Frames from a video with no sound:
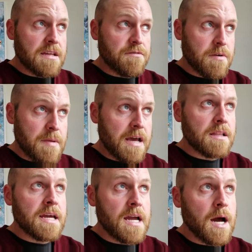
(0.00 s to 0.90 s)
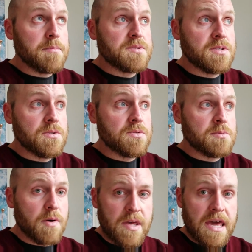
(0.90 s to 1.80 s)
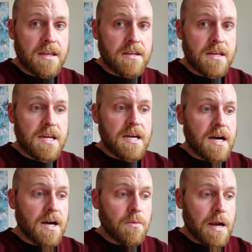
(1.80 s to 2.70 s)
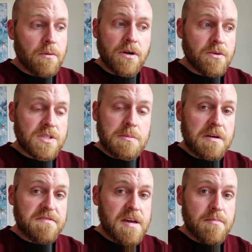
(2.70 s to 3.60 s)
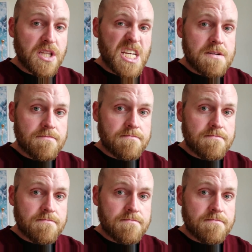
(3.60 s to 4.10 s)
then from LA up to Spokane, uh, where I will go see my family.